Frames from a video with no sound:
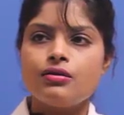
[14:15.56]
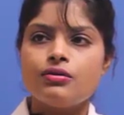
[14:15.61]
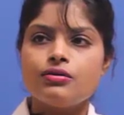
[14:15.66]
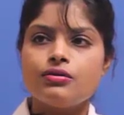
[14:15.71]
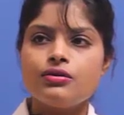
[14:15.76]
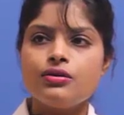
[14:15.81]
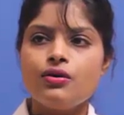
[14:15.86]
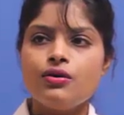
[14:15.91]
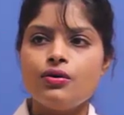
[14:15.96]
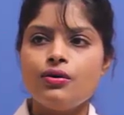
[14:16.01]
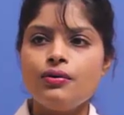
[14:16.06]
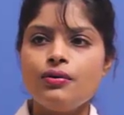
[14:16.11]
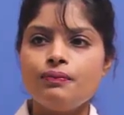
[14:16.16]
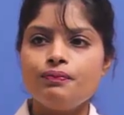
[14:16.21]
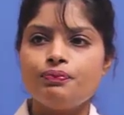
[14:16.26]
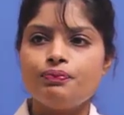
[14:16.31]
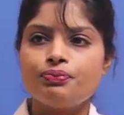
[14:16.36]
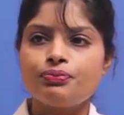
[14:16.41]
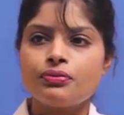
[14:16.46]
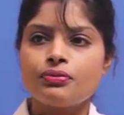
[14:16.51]

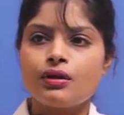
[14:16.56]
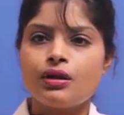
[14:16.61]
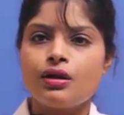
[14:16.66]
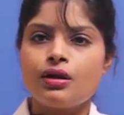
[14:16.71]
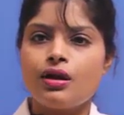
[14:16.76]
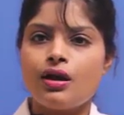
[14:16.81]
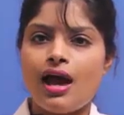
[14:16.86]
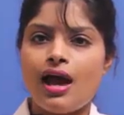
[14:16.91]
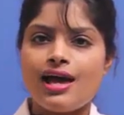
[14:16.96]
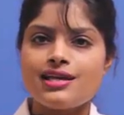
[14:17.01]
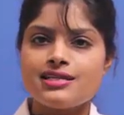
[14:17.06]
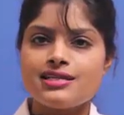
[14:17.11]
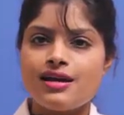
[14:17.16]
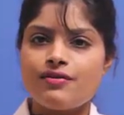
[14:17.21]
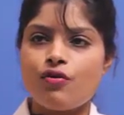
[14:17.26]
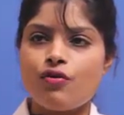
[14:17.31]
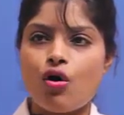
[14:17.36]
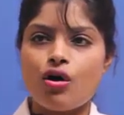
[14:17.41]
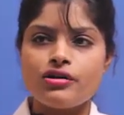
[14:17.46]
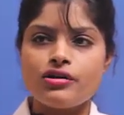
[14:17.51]
So, as I
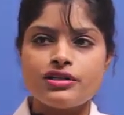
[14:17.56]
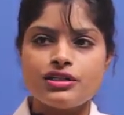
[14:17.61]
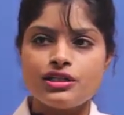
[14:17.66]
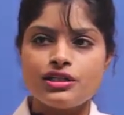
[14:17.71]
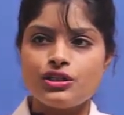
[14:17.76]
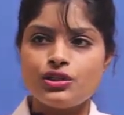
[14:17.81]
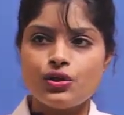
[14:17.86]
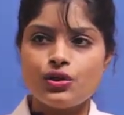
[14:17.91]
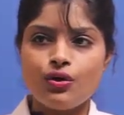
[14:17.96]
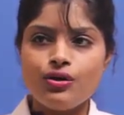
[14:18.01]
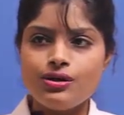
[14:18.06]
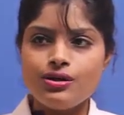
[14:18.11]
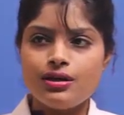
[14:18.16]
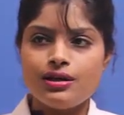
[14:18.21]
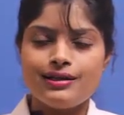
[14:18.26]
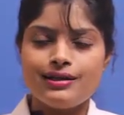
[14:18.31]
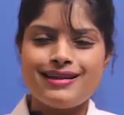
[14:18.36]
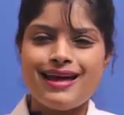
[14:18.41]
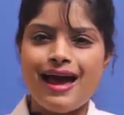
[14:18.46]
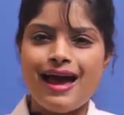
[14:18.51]
have already told,
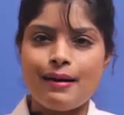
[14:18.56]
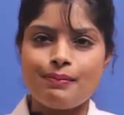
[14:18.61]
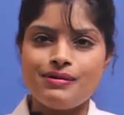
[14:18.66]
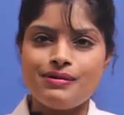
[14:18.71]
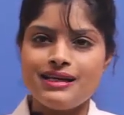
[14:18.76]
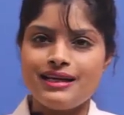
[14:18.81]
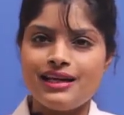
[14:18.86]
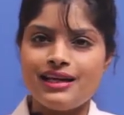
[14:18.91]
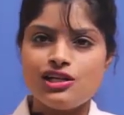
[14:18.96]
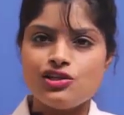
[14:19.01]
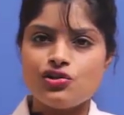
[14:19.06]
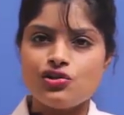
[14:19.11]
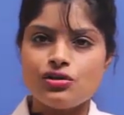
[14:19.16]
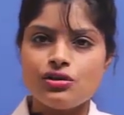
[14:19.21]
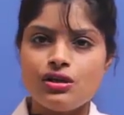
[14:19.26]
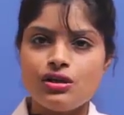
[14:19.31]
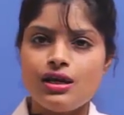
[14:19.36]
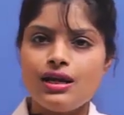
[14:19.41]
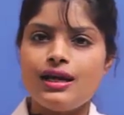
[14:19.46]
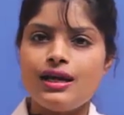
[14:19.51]
the
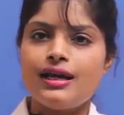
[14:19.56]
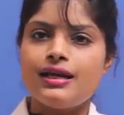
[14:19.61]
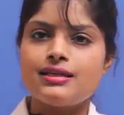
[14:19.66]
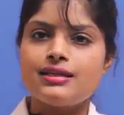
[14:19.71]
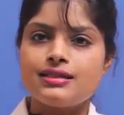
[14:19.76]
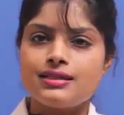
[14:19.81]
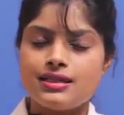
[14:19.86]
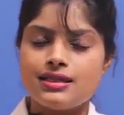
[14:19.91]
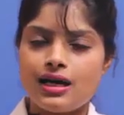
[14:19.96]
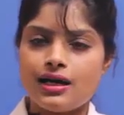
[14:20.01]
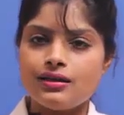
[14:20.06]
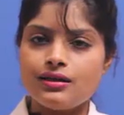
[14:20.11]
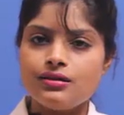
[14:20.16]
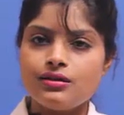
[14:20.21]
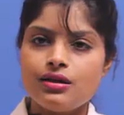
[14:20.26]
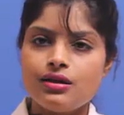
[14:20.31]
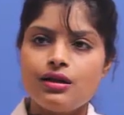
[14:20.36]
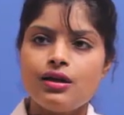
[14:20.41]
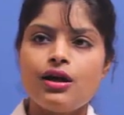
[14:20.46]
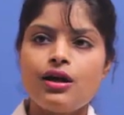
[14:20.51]
application is
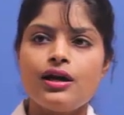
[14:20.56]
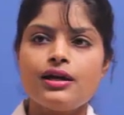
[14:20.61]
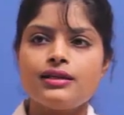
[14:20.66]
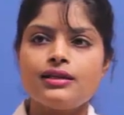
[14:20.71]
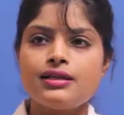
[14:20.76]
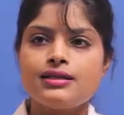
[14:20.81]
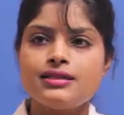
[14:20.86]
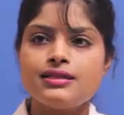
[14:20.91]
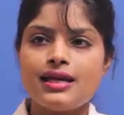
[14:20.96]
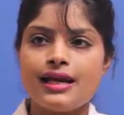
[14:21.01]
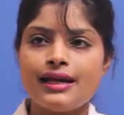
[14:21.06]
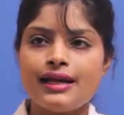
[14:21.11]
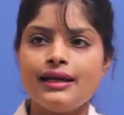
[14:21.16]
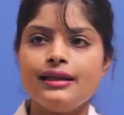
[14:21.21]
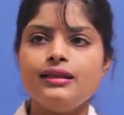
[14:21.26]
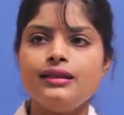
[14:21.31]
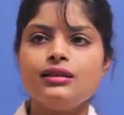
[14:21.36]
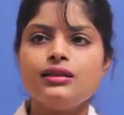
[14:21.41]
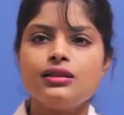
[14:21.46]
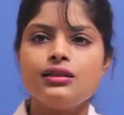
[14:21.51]
done and the
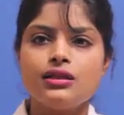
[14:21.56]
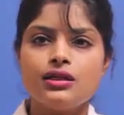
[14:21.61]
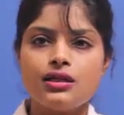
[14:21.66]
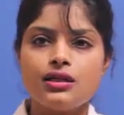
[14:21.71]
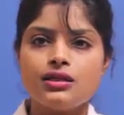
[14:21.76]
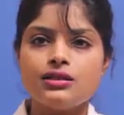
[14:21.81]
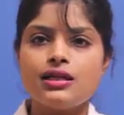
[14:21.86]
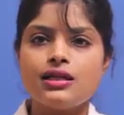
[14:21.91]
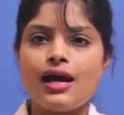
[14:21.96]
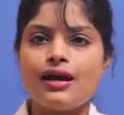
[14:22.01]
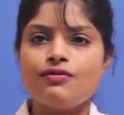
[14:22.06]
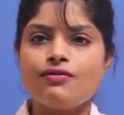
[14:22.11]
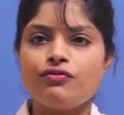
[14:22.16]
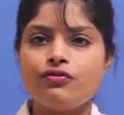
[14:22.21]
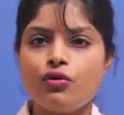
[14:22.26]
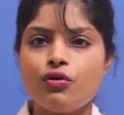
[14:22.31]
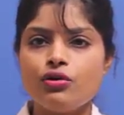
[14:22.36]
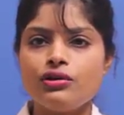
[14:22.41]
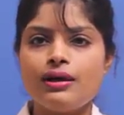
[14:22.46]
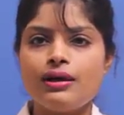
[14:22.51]
second, third and
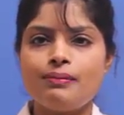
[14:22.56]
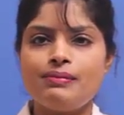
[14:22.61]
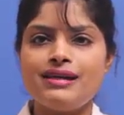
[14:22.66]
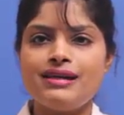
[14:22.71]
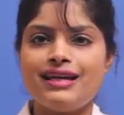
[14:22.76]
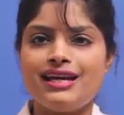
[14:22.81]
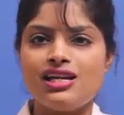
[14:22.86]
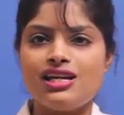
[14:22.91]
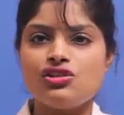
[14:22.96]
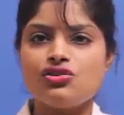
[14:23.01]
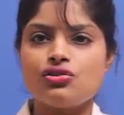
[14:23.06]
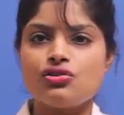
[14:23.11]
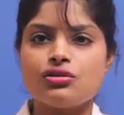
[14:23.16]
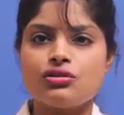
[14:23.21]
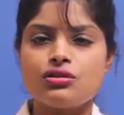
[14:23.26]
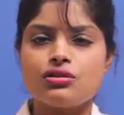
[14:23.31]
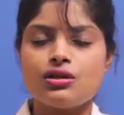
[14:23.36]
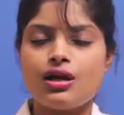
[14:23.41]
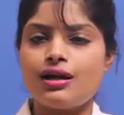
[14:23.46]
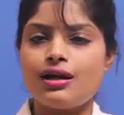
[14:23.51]
fourth
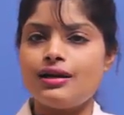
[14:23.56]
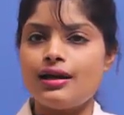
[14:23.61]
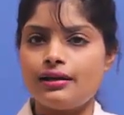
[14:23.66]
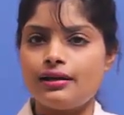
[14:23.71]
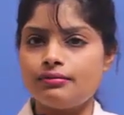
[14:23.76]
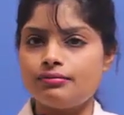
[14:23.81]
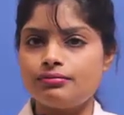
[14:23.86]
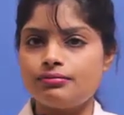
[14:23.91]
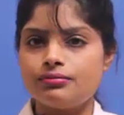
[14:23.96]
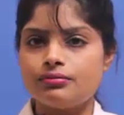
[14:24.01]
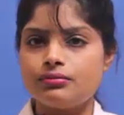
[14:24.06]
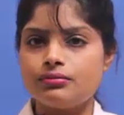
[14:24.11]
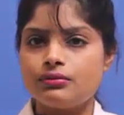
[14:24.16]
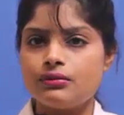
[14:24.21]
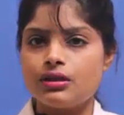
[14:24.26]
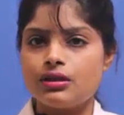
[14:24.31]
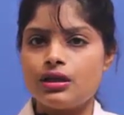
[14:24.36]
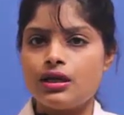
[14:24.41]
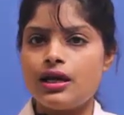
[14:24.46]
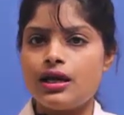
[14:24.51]
applications are done
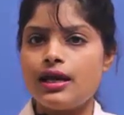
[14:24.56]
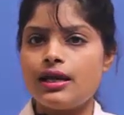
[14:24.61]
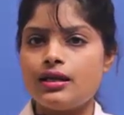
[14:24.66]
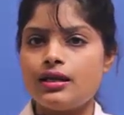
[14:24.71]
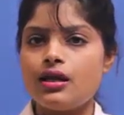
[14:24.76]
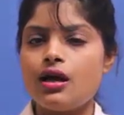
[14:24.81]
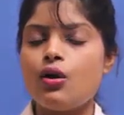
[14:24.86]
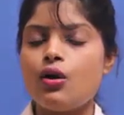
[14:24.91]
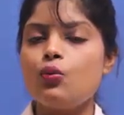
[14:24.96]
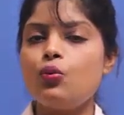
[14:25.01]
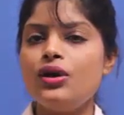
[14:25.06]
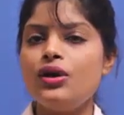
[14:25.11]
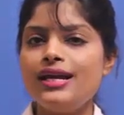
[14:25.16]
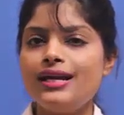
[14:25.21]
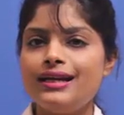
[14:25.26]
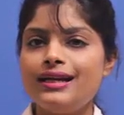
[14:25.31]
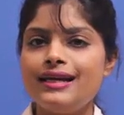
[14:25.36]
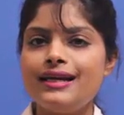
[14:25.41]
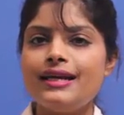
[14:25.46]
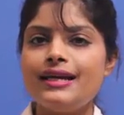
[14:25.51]
in
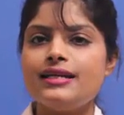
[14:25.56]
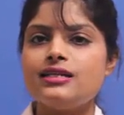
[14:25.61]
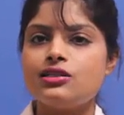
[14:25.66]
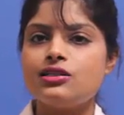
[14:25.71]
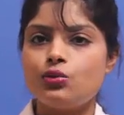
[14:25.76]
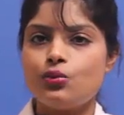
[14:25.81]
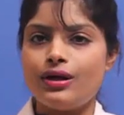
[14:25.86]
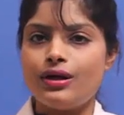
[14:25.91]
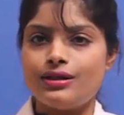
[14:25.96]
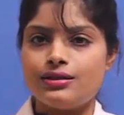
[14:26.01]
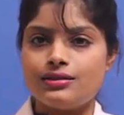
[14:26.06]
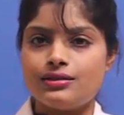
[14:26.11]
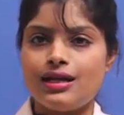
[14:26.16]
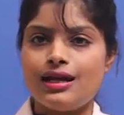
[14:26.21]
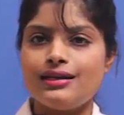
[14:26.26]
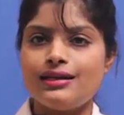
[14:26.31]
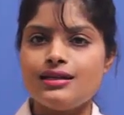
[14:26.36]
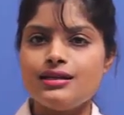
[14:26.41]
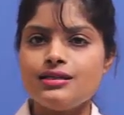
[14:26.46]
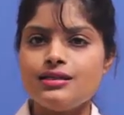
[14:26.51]
weekly intervals.
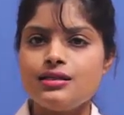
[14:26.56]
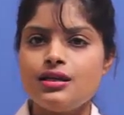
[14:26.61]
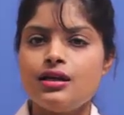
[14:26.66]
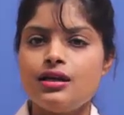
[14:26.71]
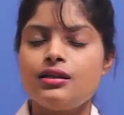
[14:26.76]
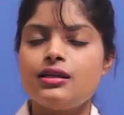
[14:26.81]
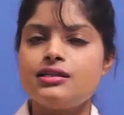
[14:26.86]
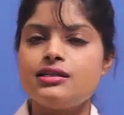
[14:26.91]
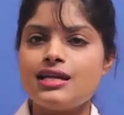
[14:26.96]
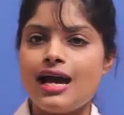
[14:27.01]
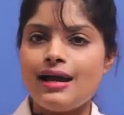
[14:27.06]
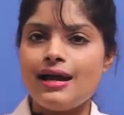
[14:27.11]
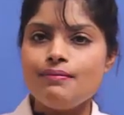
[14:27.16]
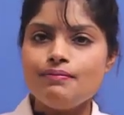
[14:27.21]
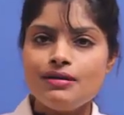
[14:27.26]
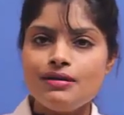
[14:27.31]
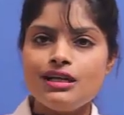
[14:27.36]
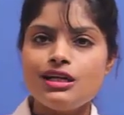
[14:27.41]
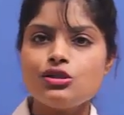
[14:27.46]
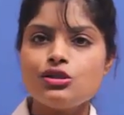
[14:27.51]
That is, the time
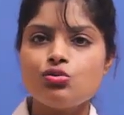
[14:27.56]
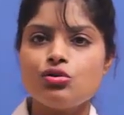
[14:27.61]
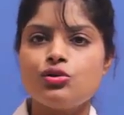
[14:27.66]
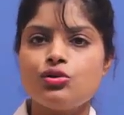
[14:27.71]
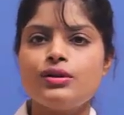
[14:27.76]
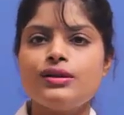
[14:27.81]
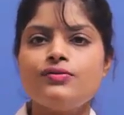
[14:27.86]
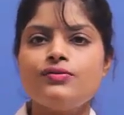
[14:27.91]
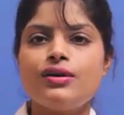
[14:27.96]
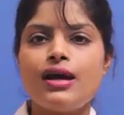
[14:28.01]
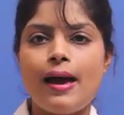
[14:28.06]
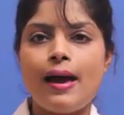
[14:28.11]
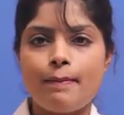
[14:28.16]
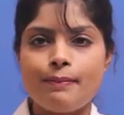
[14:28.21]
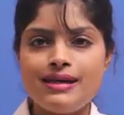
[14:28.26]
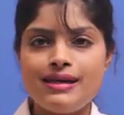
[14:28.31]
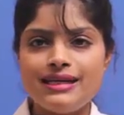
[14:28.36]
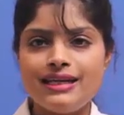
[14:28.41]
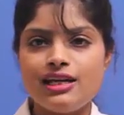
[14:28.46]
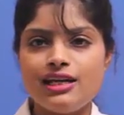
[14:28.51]
period between the
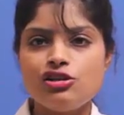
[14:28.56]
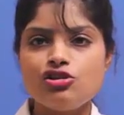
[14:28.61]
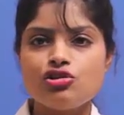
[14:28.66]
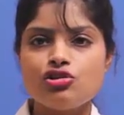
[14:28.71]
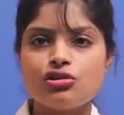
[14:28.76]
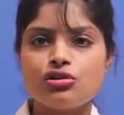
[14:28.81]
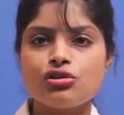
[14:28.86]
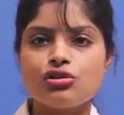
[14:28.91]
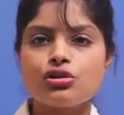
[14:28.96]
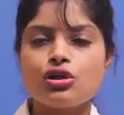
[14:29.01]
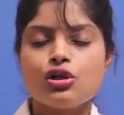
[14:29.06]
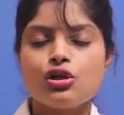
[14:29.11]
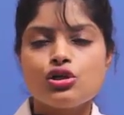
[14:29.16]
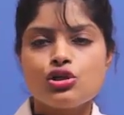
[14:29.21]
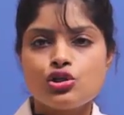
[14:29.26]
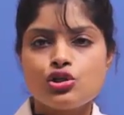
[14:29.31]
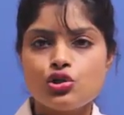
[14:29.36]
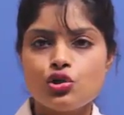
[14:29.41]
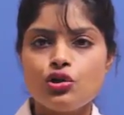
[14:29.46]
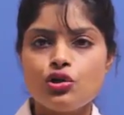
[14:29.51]
application
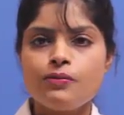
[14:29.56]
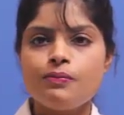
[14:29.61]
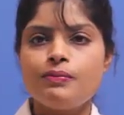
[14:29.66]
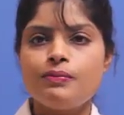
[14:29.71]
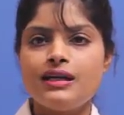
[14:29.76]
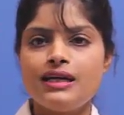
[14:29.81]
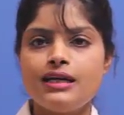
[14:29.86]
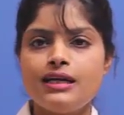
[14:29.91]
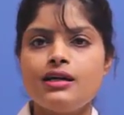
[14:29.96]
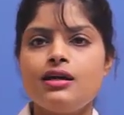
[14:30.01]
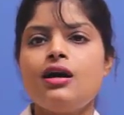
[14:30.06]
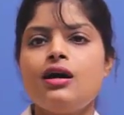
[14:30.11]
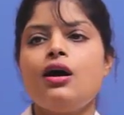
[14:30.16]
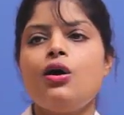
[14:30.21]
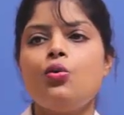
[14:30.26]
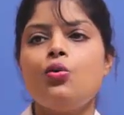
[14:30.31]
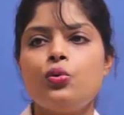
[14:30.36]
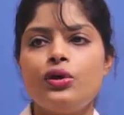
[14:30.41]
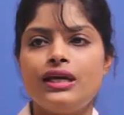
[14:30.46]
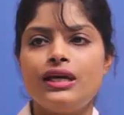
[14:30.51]
should be
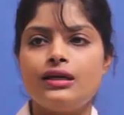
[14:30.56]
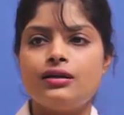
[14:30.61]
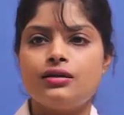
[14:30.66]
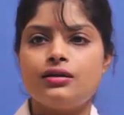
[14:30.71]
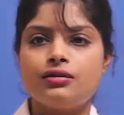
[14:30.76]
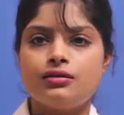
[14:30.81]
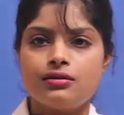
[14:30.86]
a week.